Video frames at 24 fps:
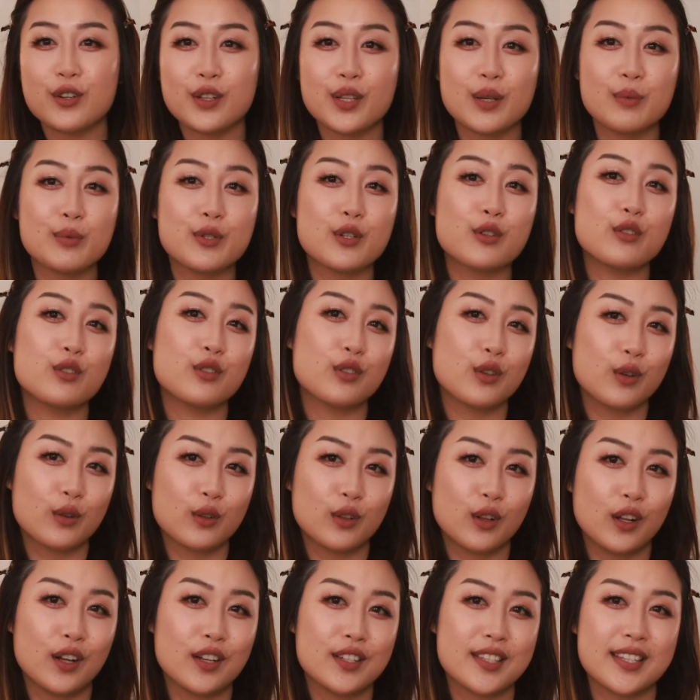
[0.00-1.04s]
her lips are so
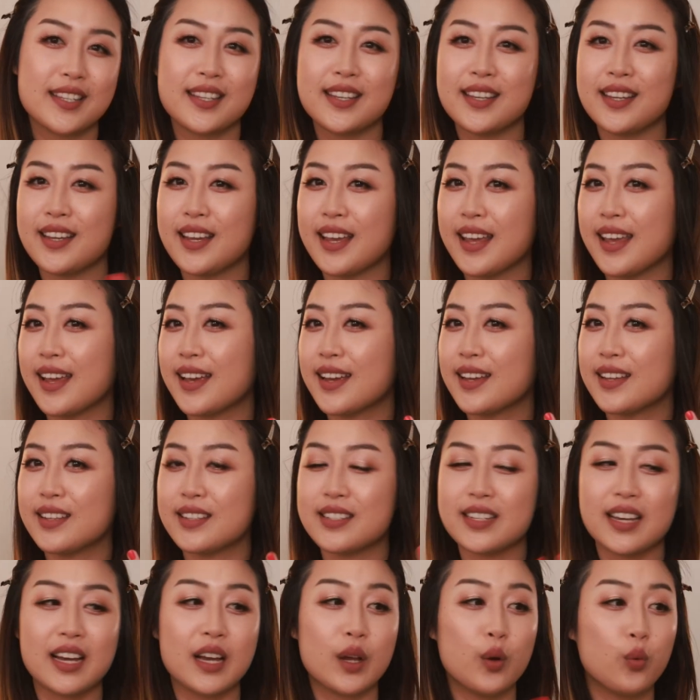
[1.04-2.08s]
glossy
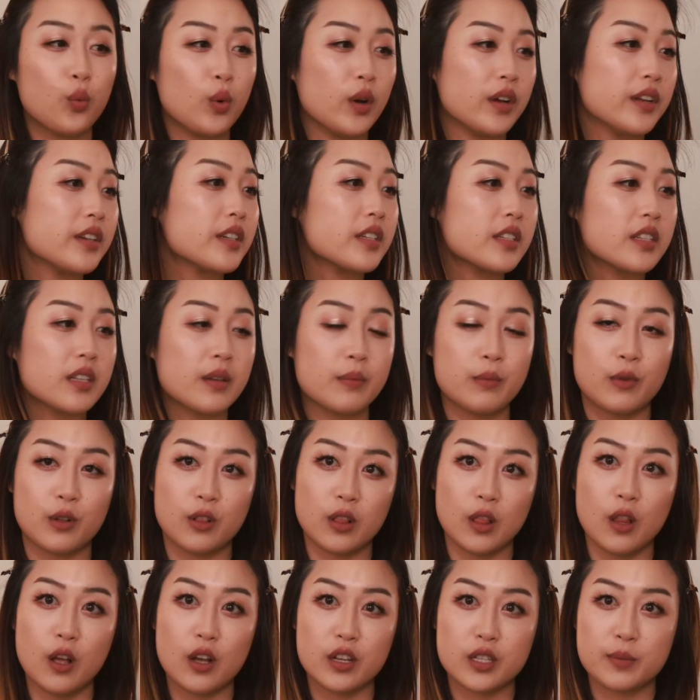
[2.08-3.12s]
and I want some
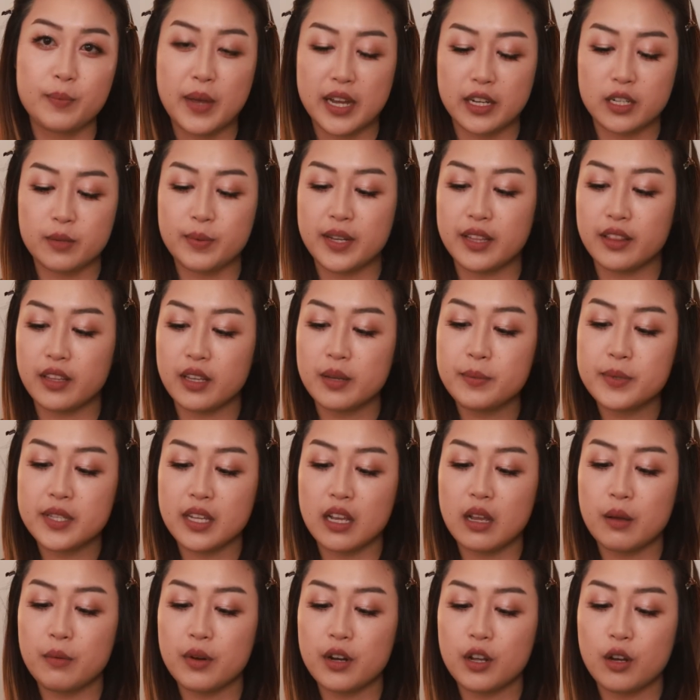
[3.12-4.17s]
gloss back to my lips,
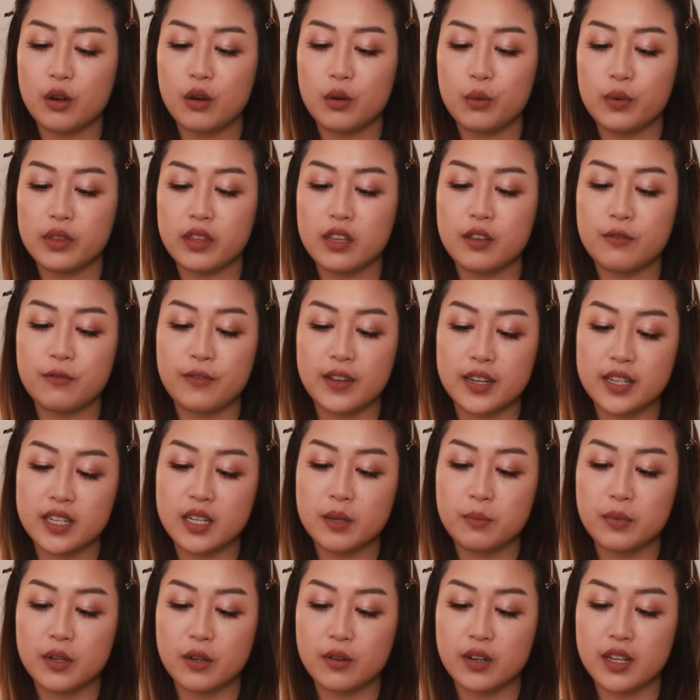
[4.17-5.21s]
I'm gonna go in with the
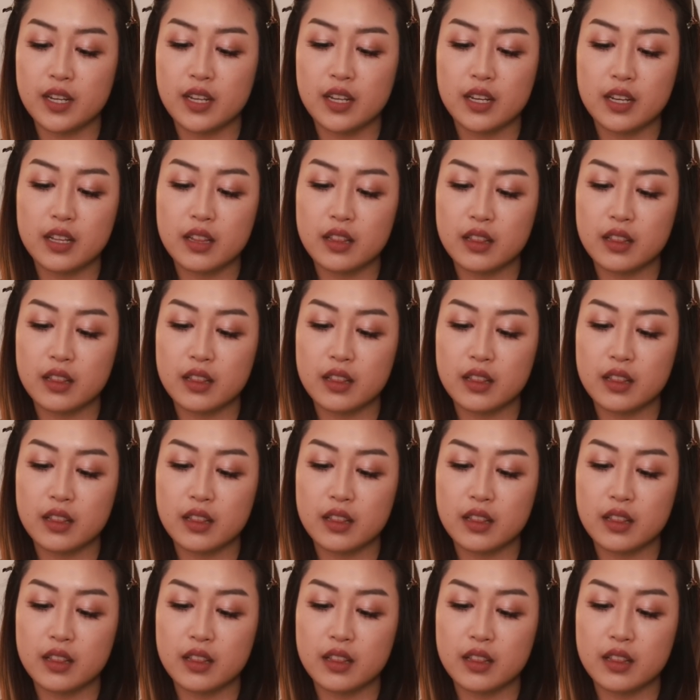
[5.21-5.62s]
Fenty Beauty